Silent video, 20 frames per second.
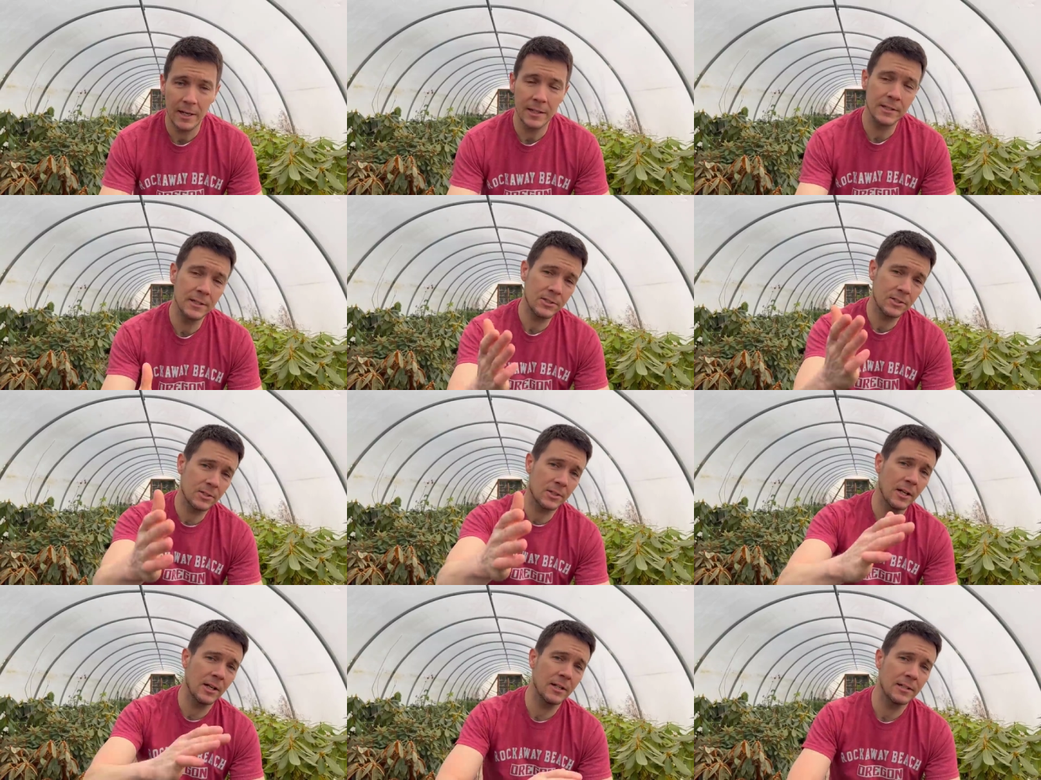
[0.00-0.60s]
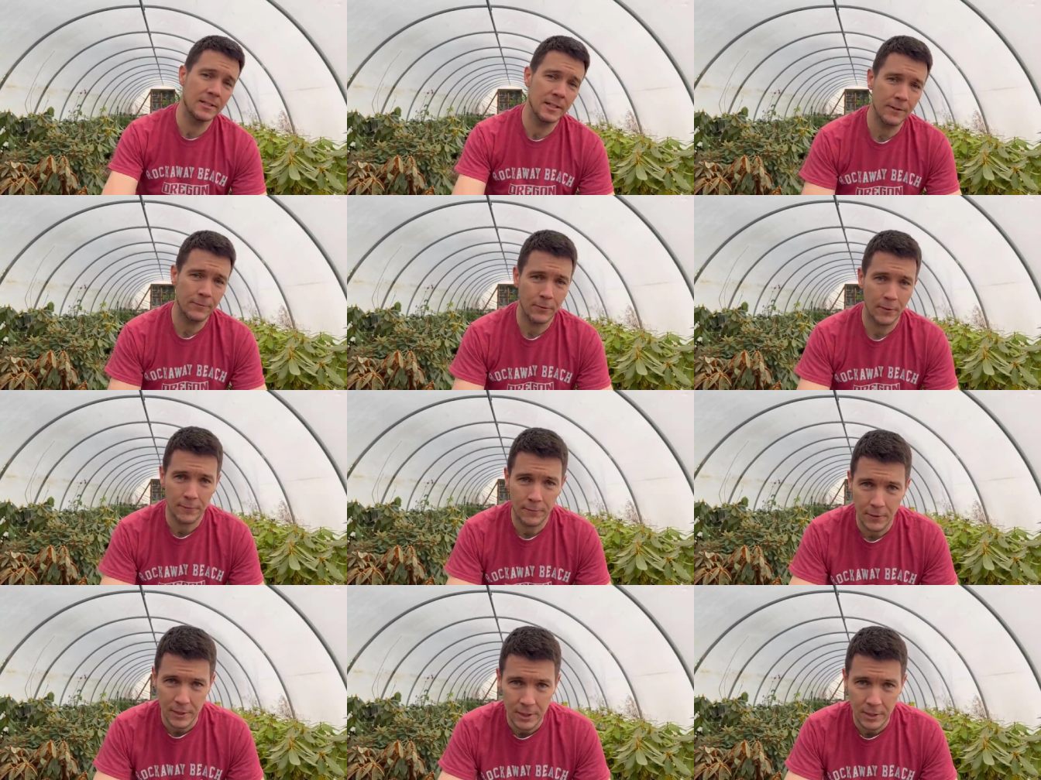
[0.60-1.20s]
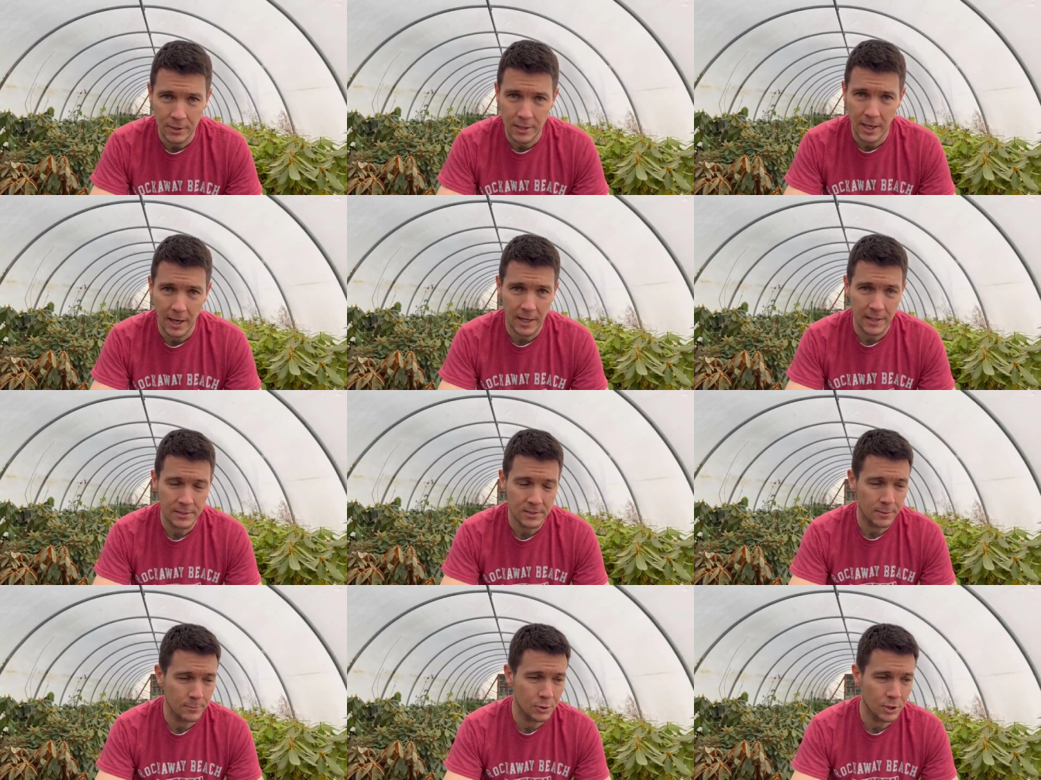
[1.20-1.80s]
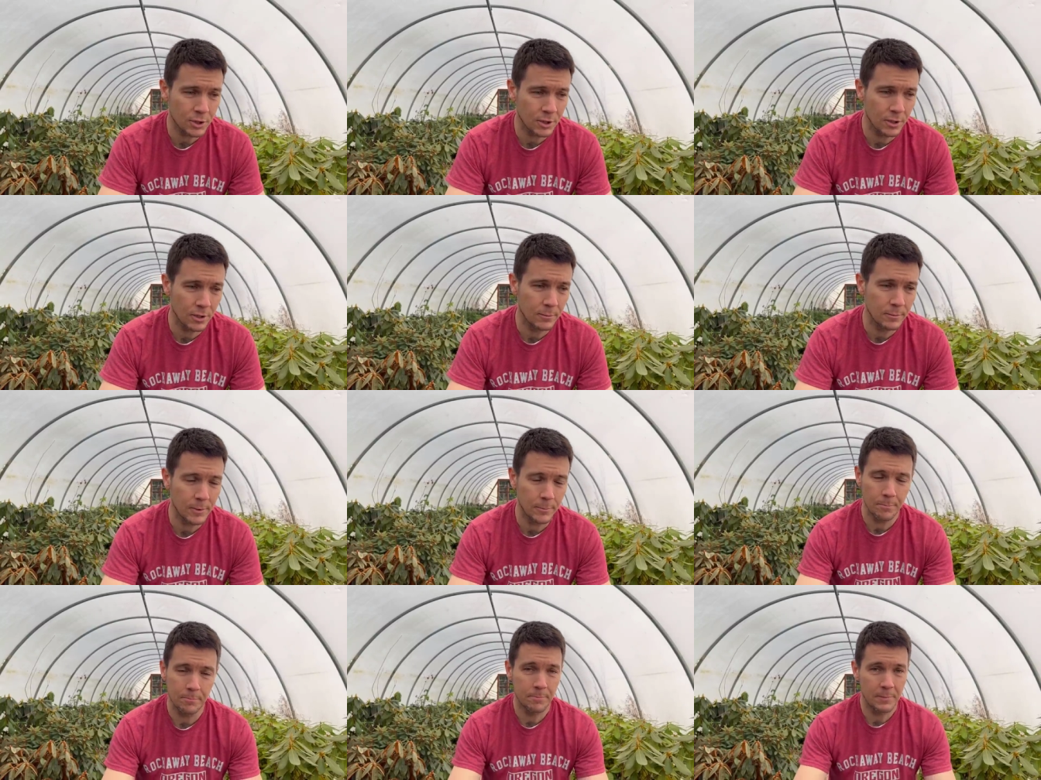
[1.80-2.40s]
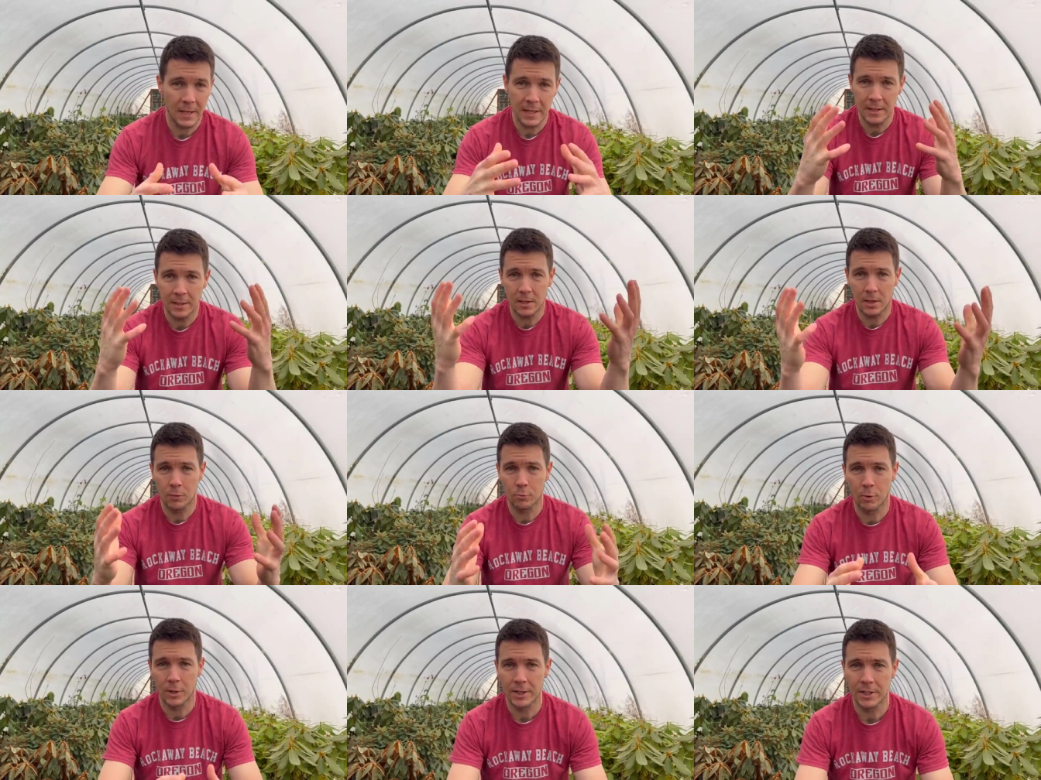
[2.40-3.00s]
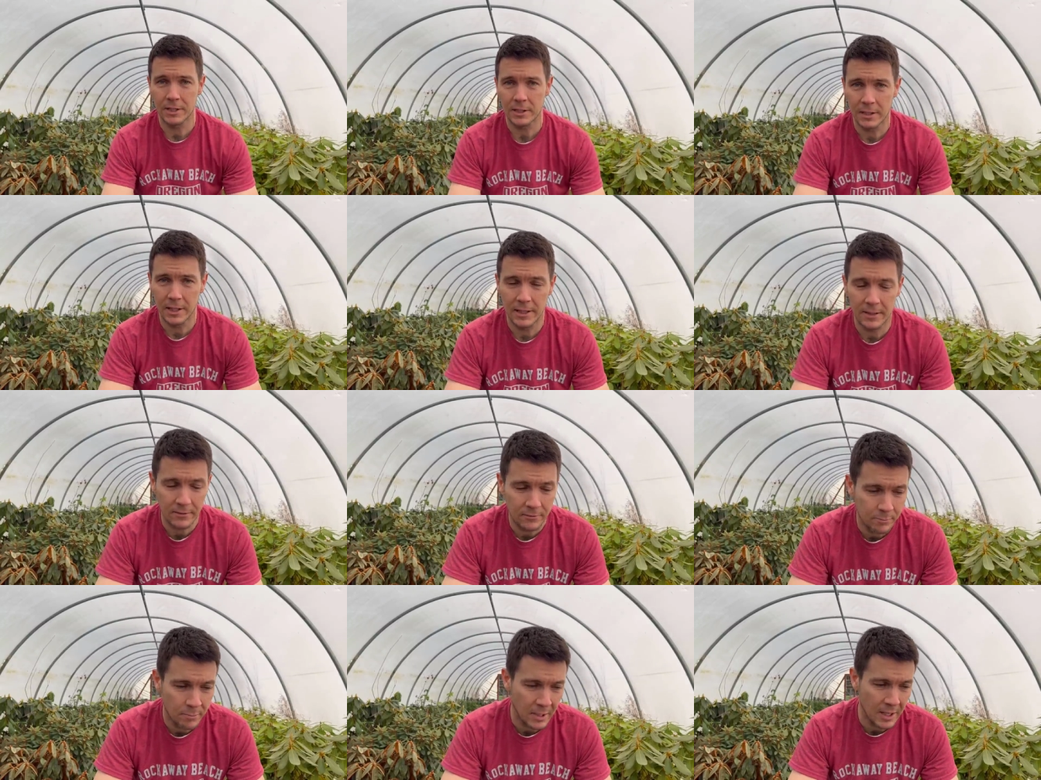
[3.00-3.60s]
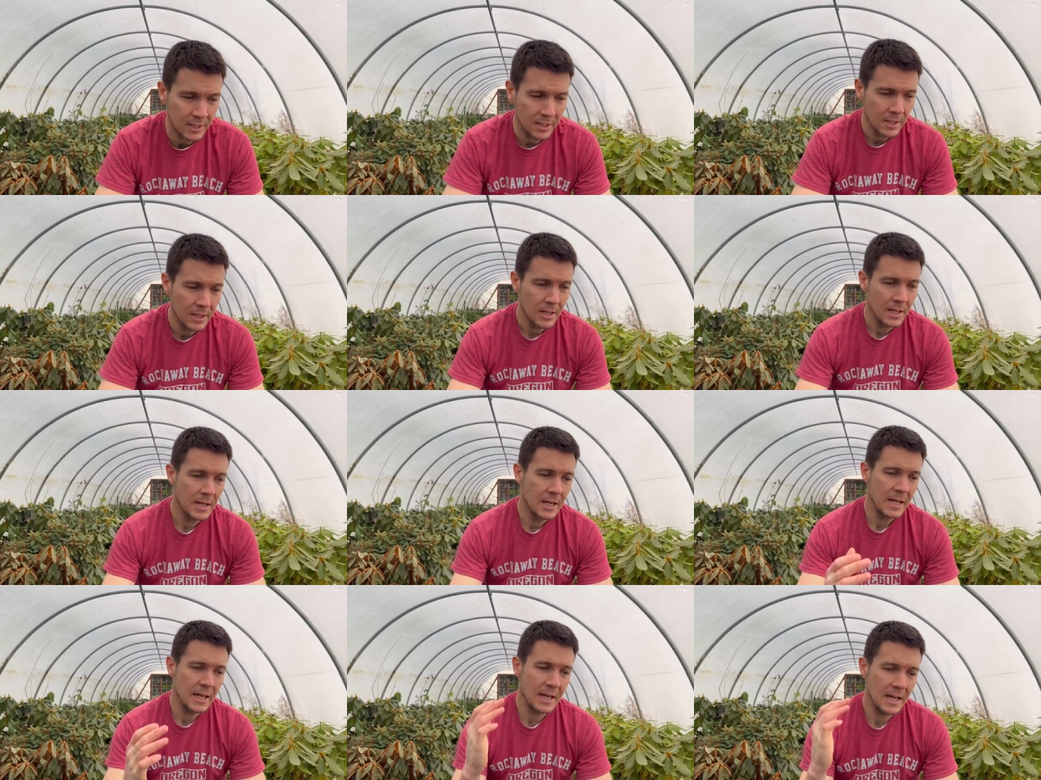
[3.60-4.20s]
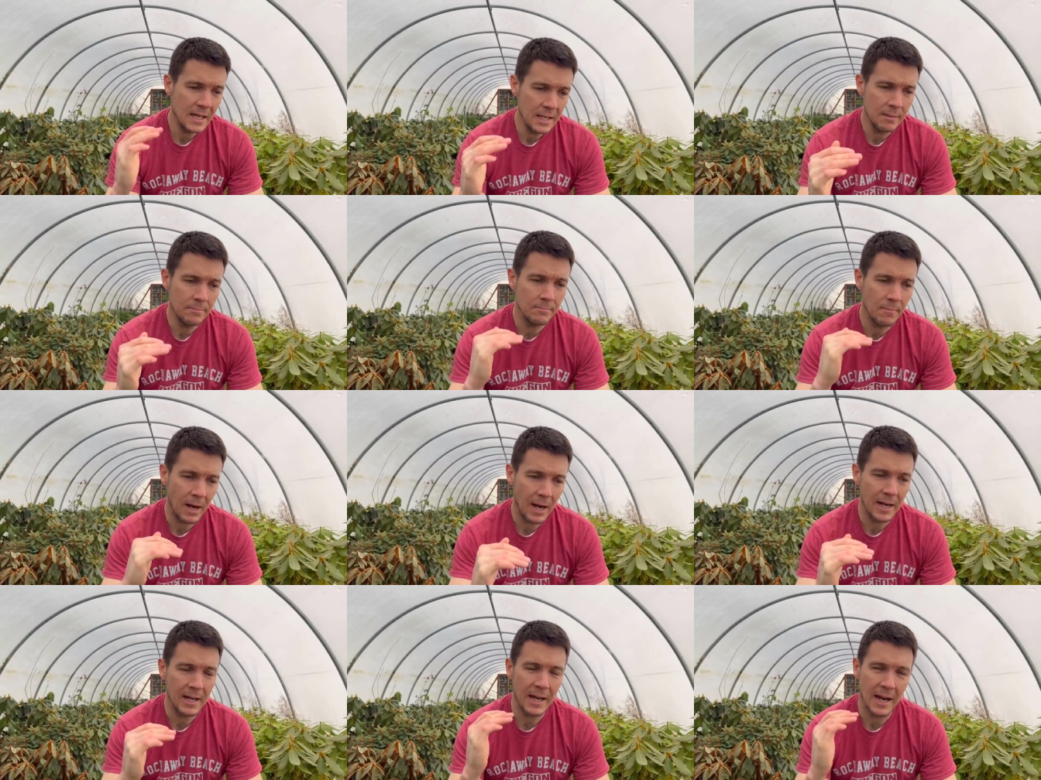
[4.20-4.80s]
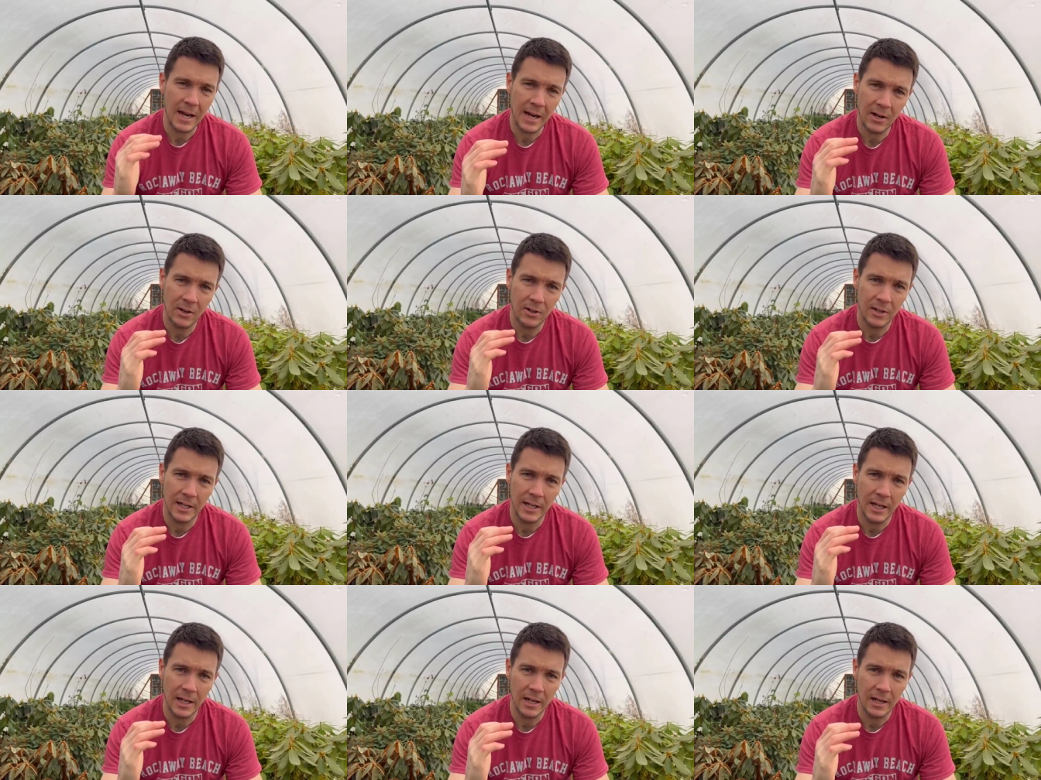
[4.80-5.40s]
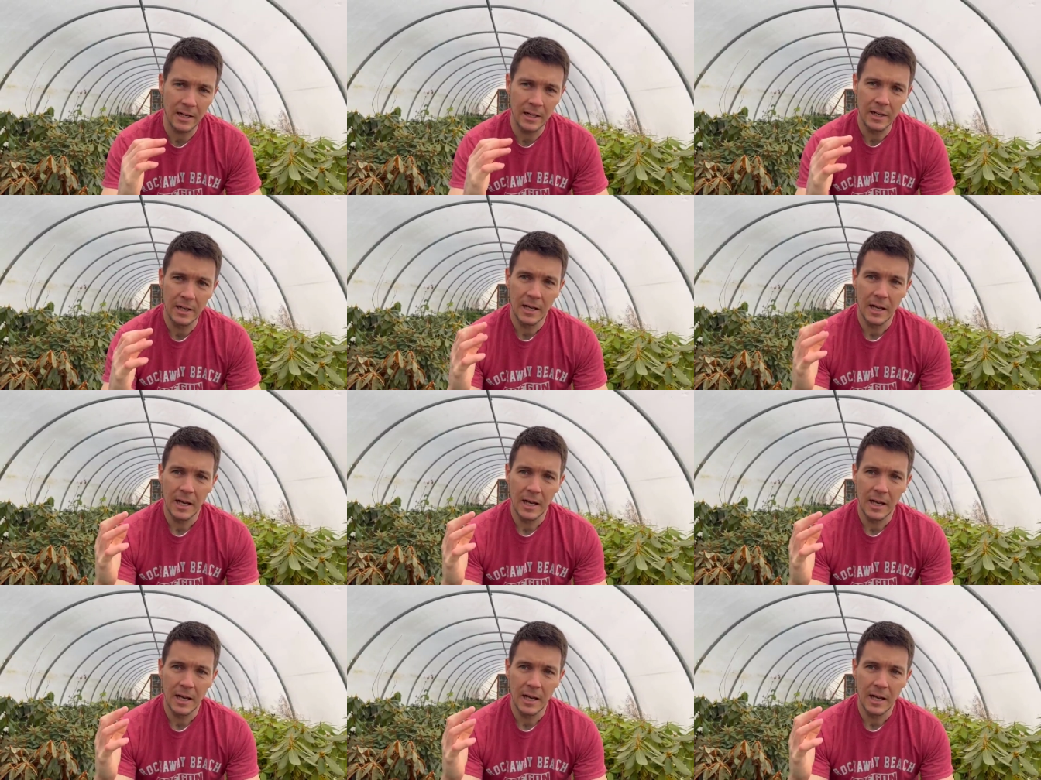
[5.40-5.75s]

and this is going to differ for you guys, I'm sure, depending on where you live, but in my area,